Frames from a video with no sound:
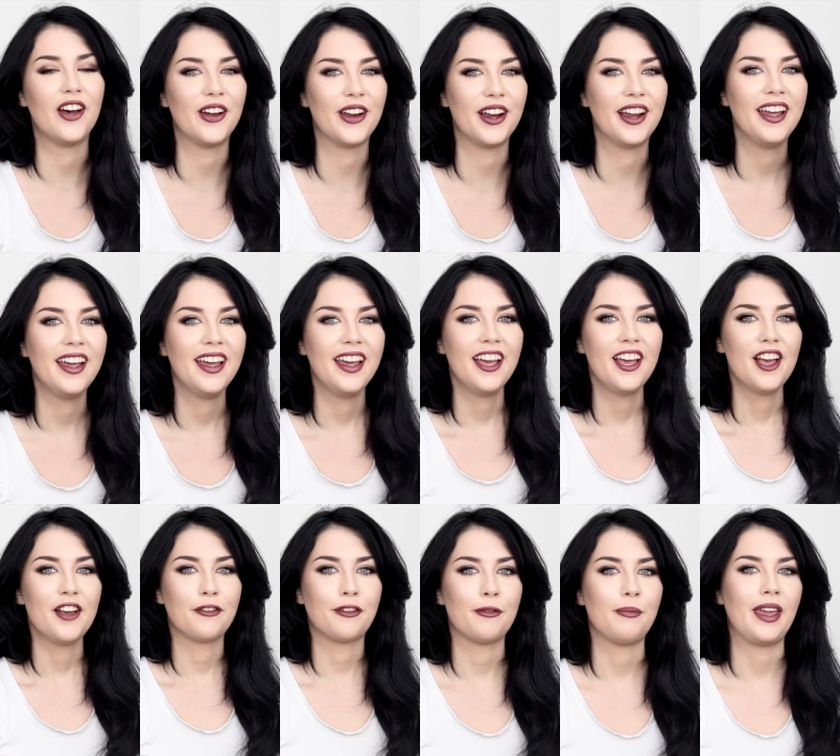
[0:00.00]
So
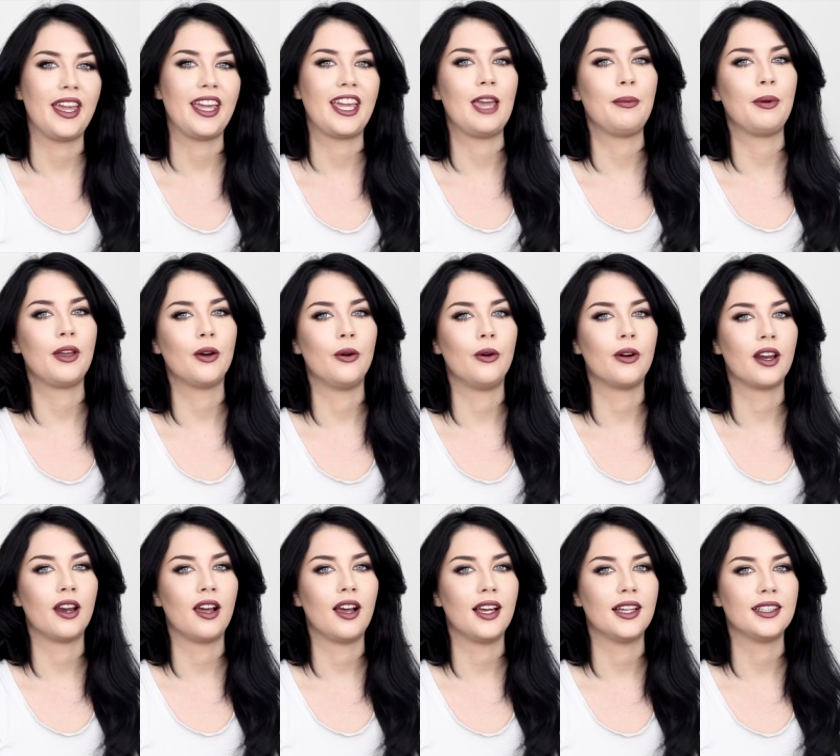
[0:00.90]
for me, keeping
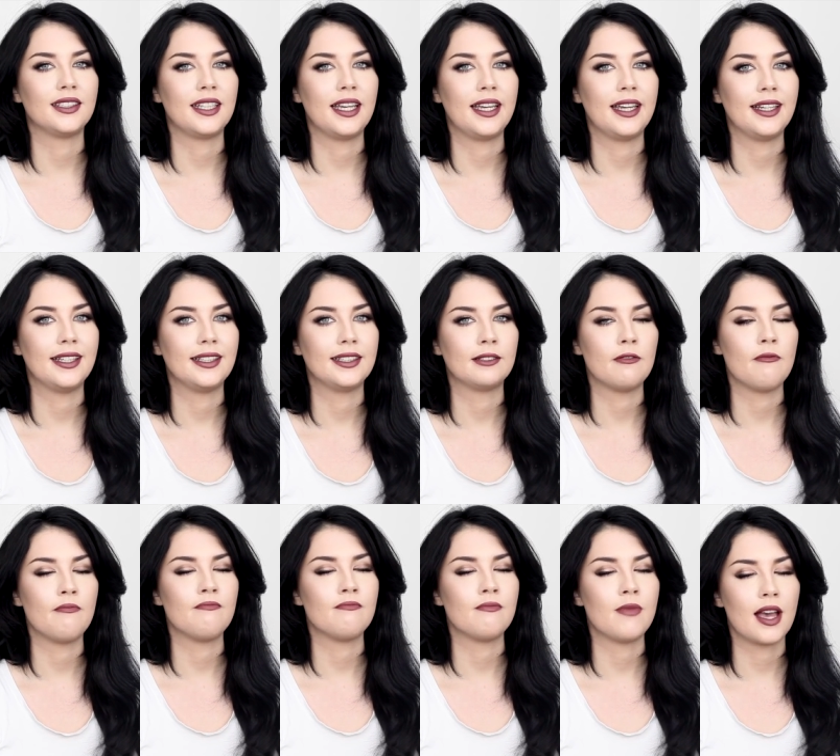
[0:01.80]
organized
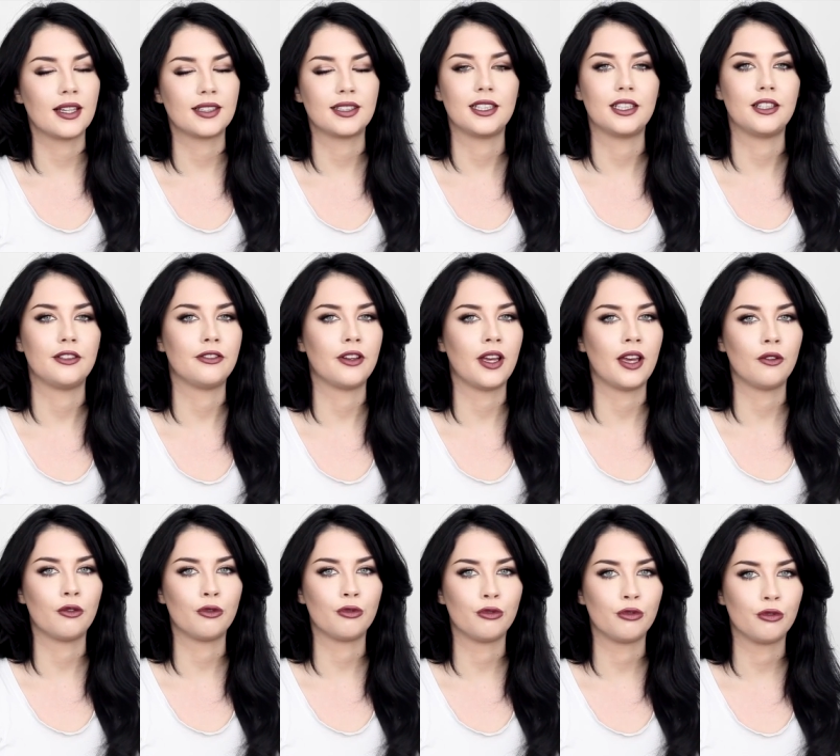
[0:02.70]
is massive,
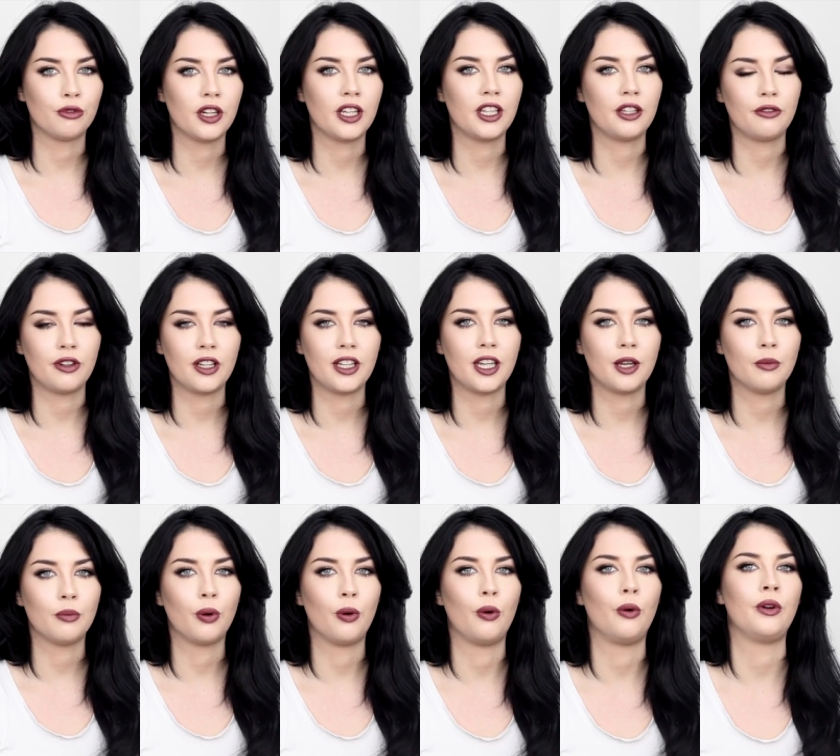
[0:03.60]
really, really
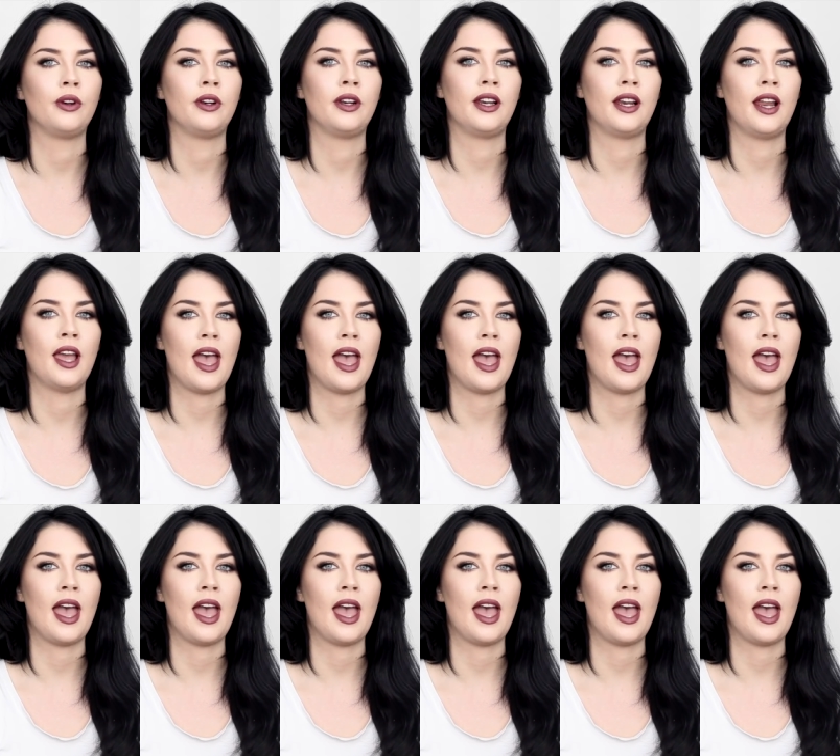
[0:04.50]
important.